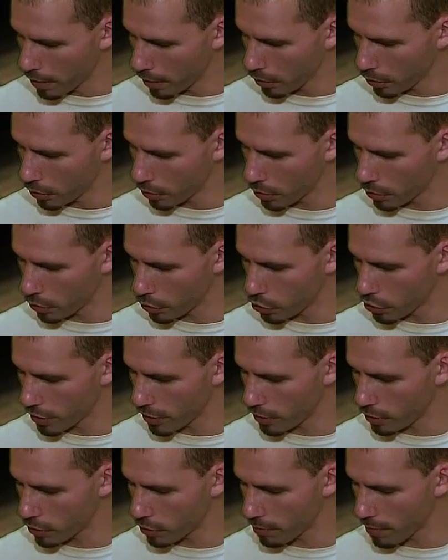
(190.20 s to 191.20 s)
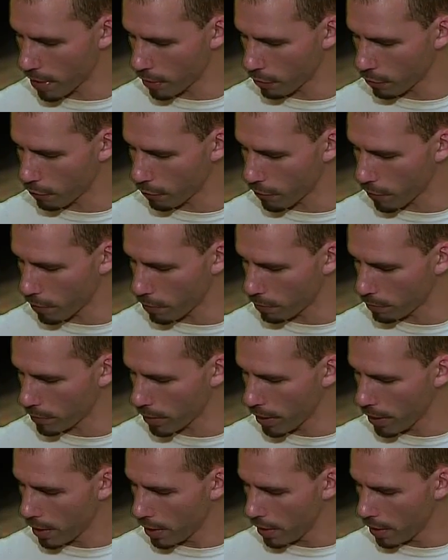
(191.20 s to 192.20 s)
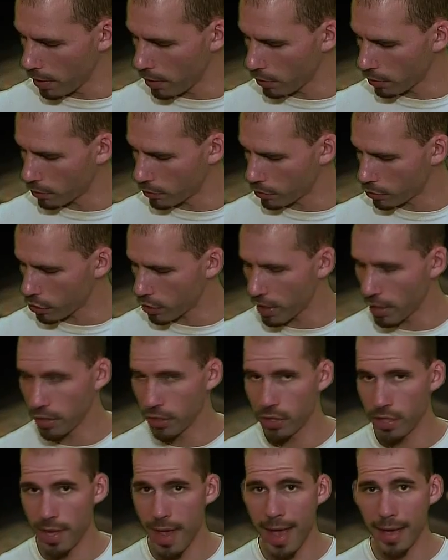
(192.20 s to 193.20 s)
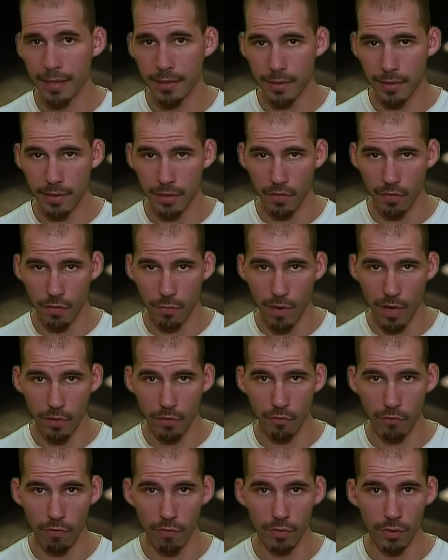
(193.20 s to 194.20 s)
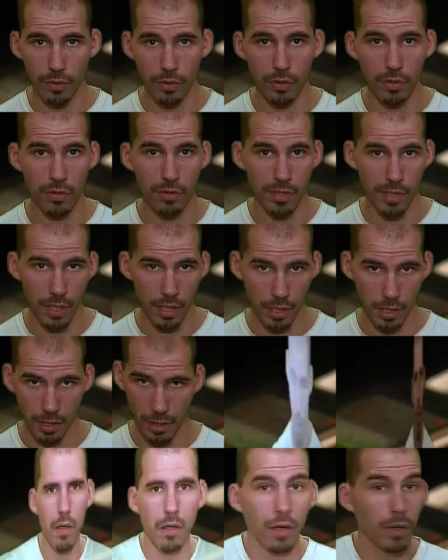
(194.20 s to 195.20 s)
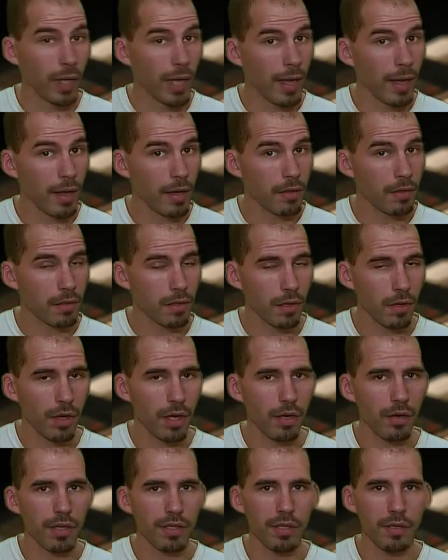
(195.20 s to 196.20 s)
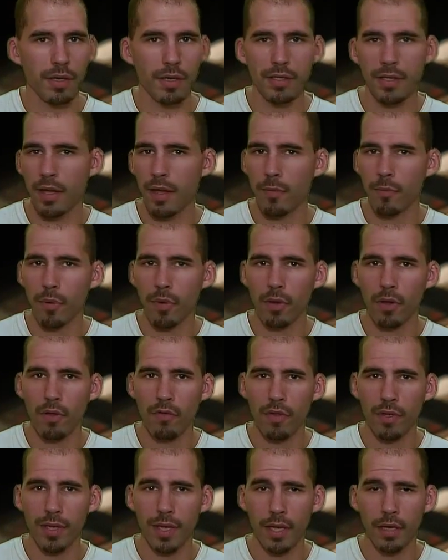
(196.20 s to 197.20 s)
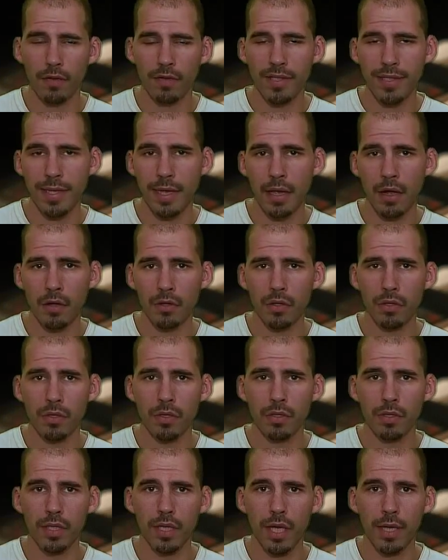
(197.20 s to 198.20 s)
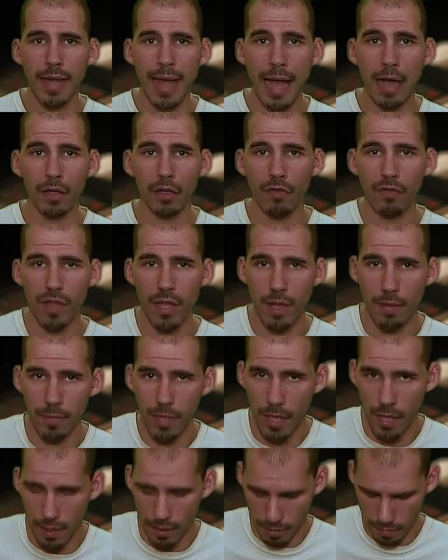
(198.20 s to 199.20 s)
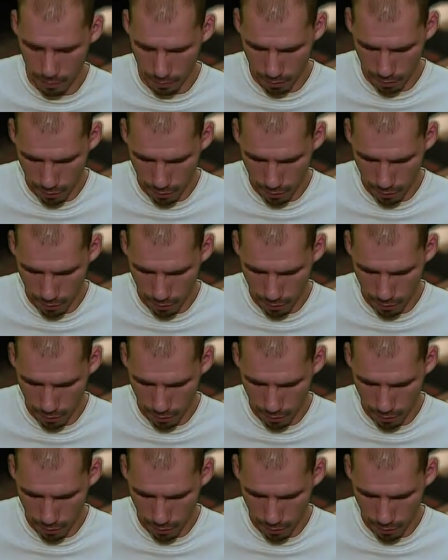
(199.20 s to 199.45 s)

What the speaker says: You can change the microphone and you can change the axis of the microphone you're using. Okay, so here is an example of the kind of sound you can get out of the AmpKit.